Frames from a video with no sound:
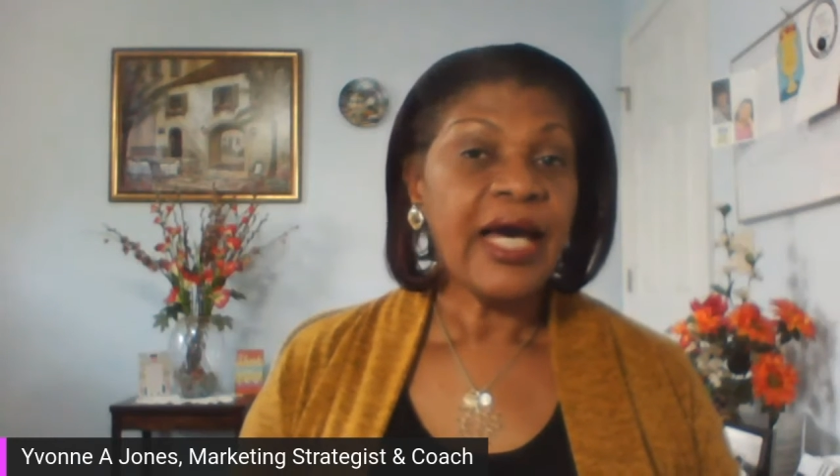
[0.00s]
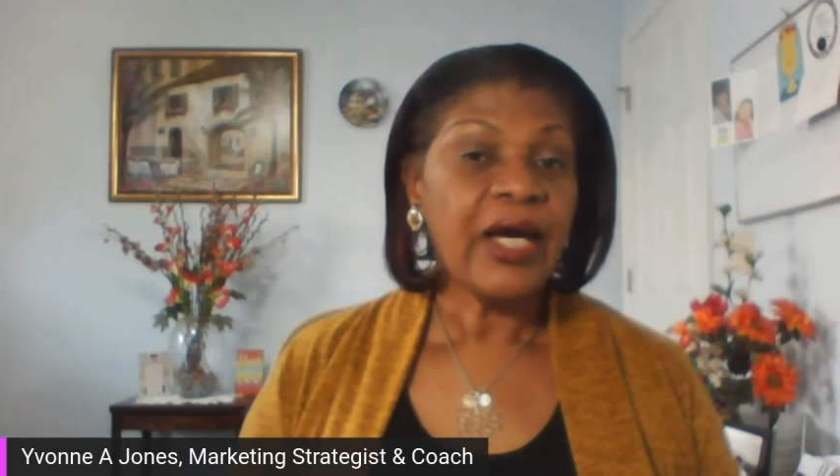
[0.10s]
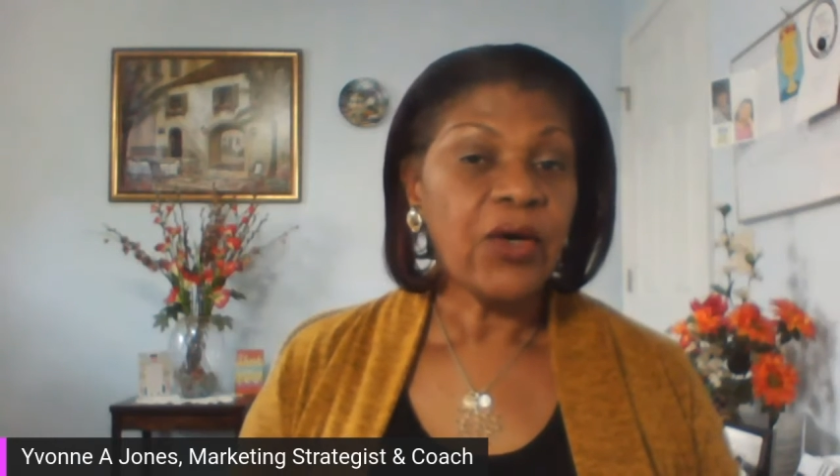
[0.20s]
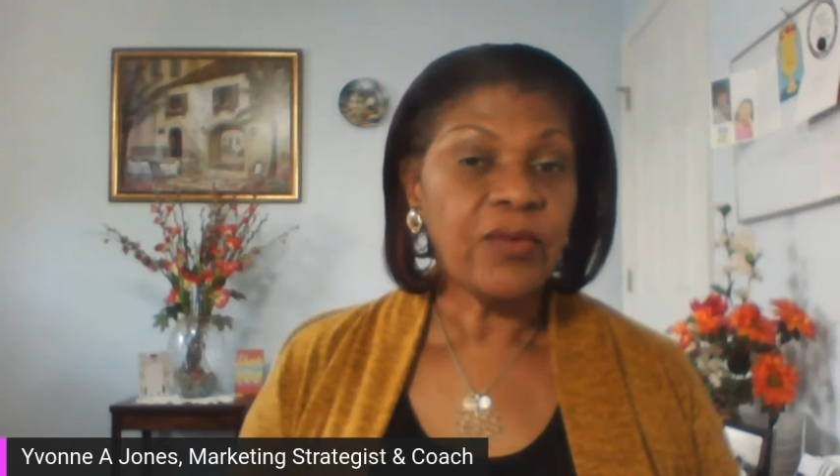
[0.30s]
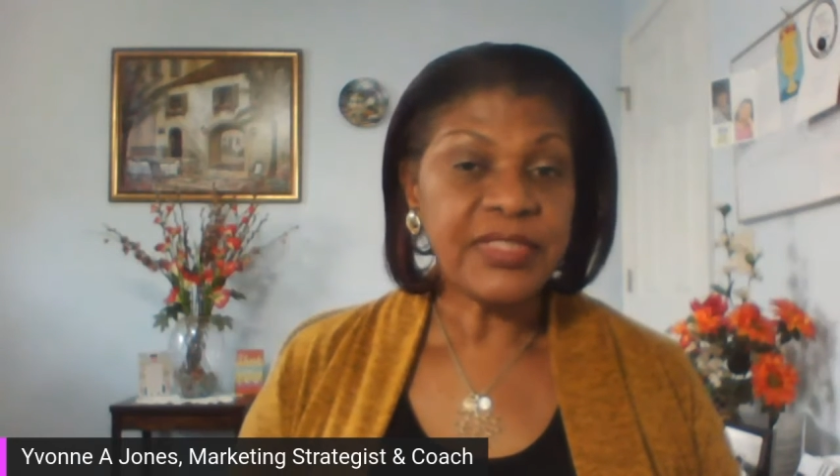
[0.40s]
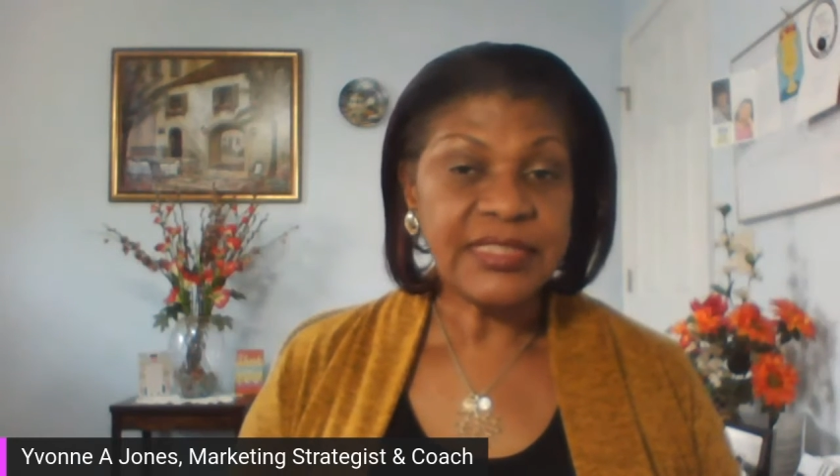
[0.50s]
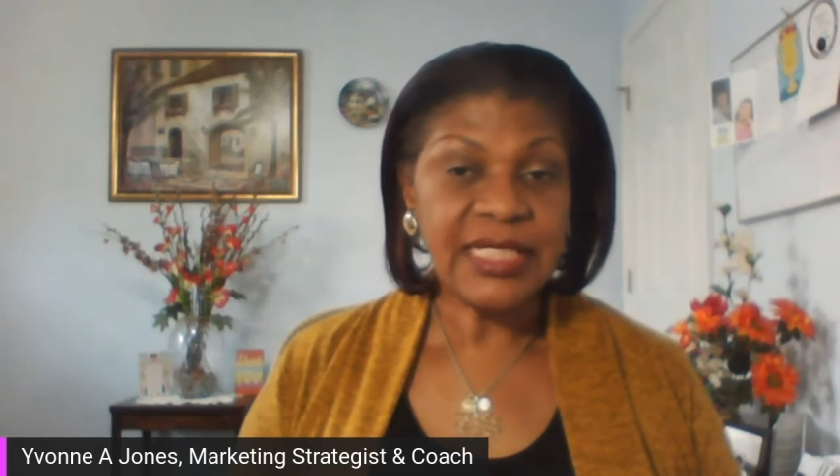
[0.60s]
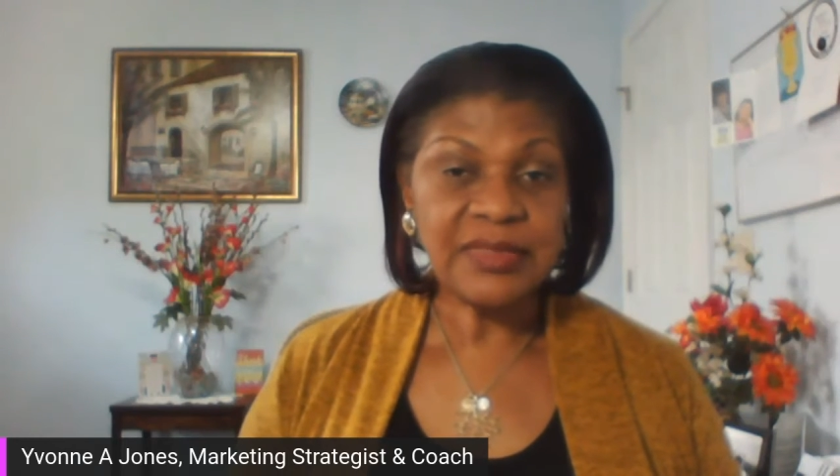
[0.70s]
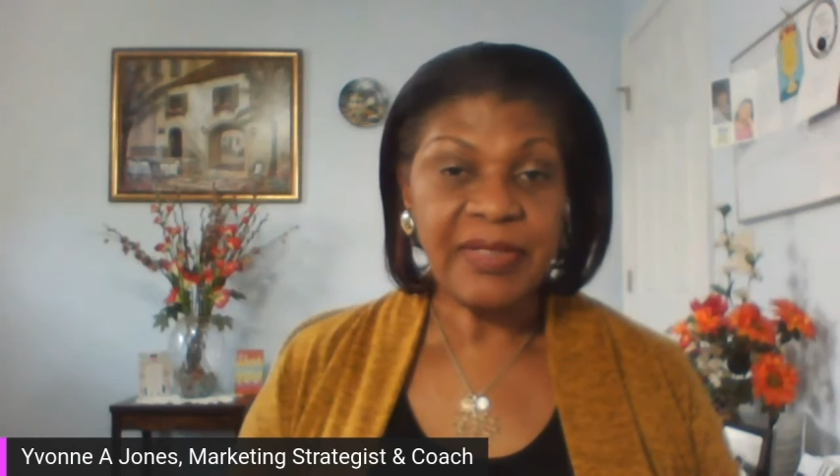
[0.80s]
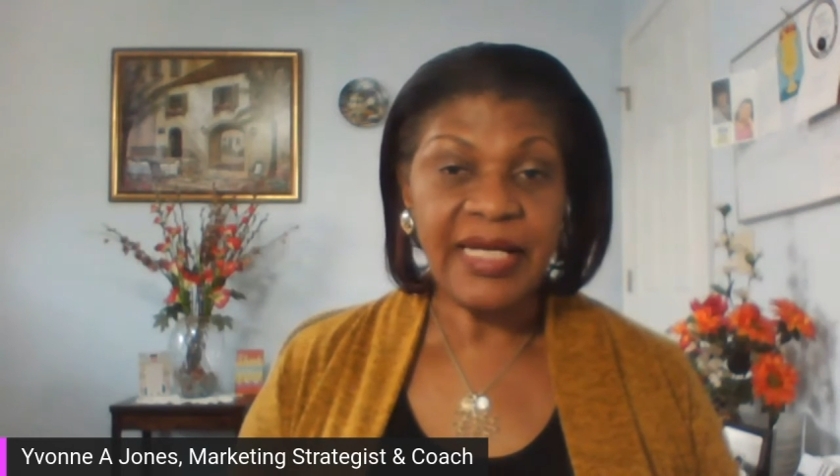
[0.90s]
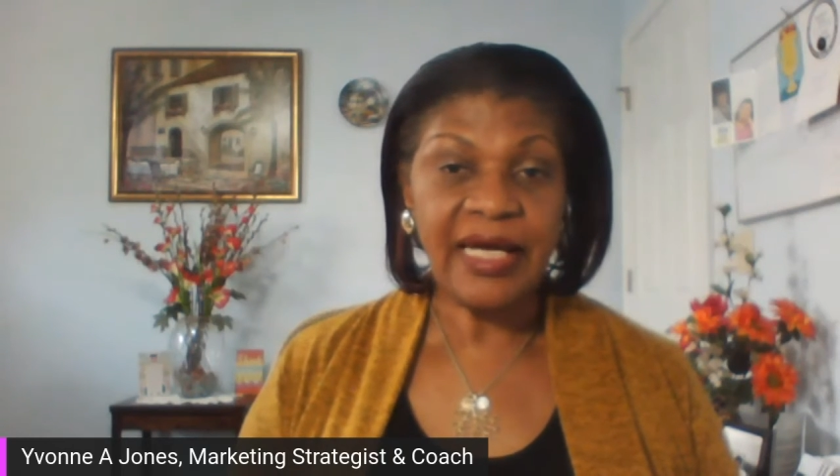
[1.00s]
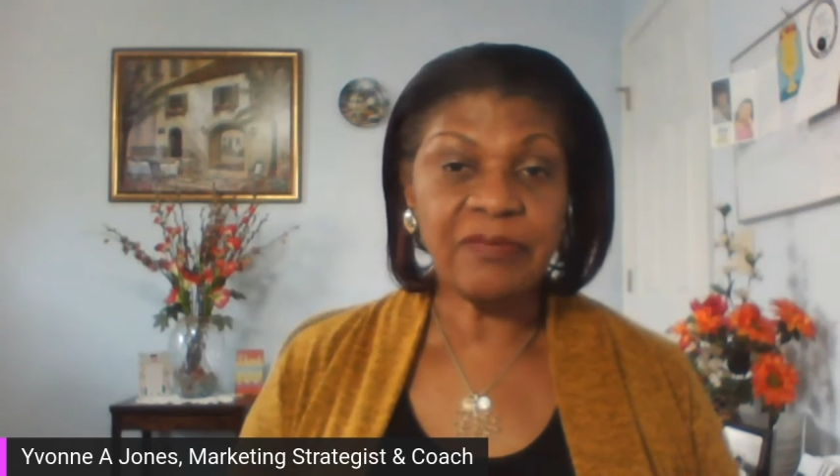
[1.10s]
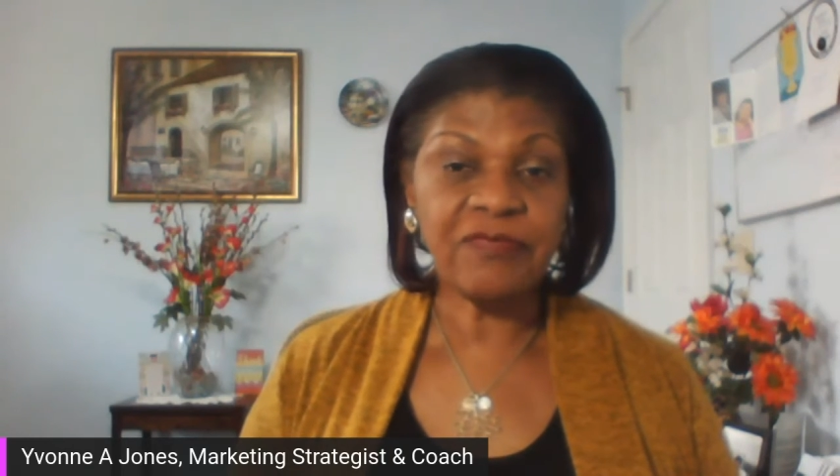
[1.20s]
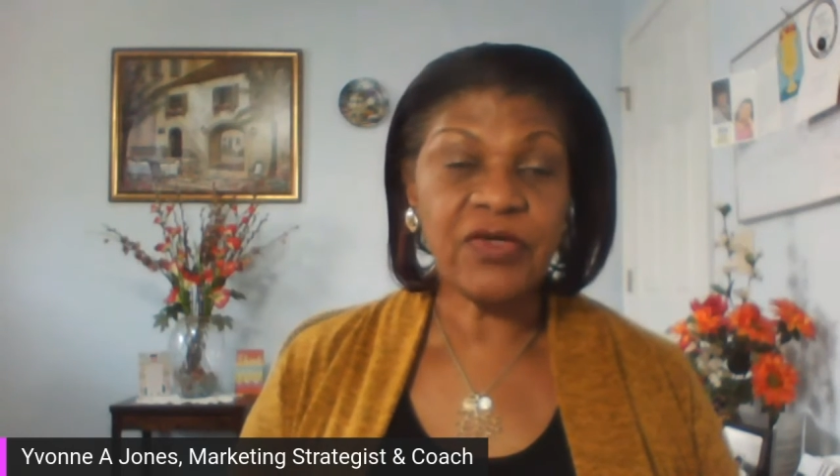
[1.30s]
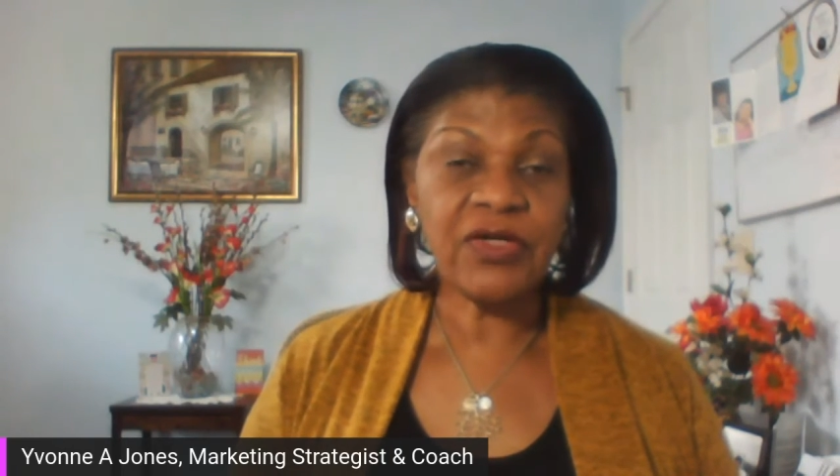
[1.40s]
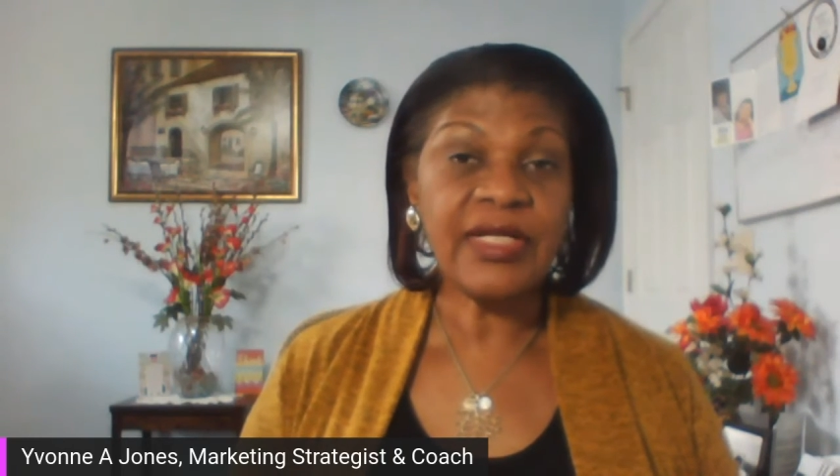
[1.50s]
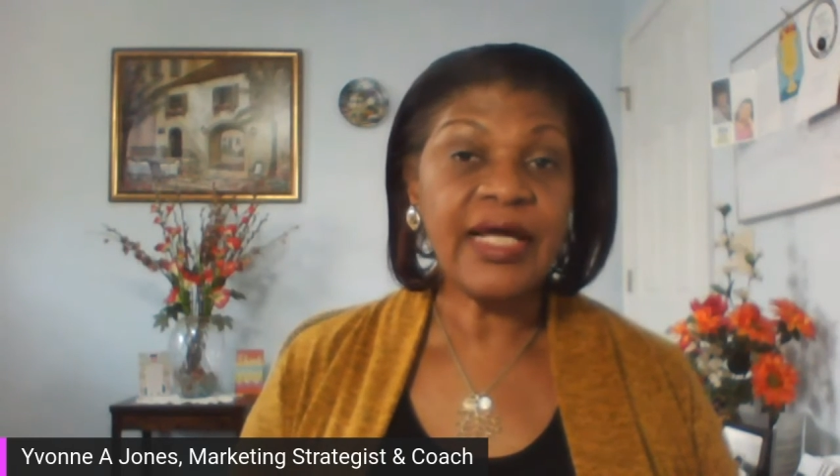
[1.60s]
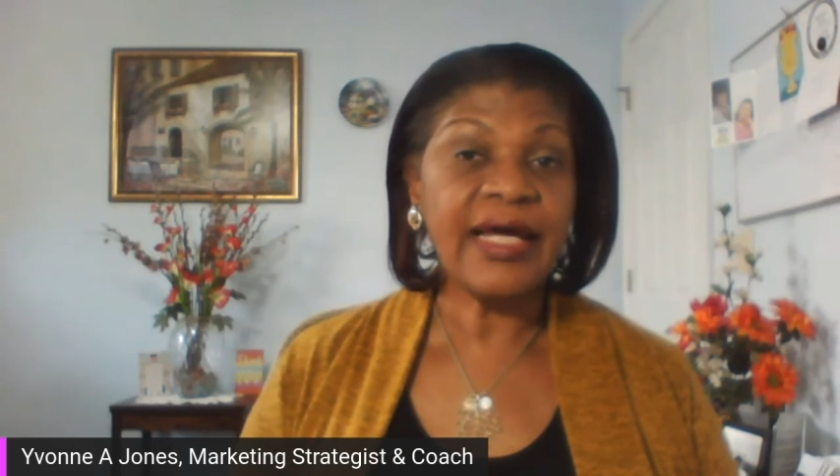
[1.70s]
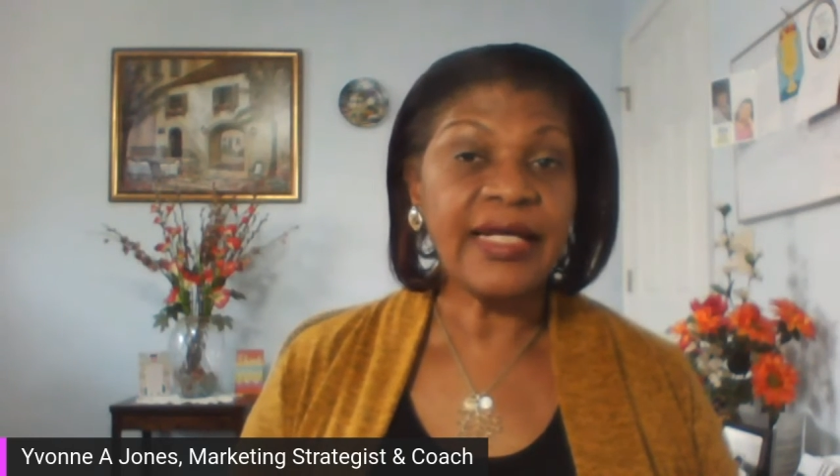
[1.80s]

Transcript: I hope this has been helpful.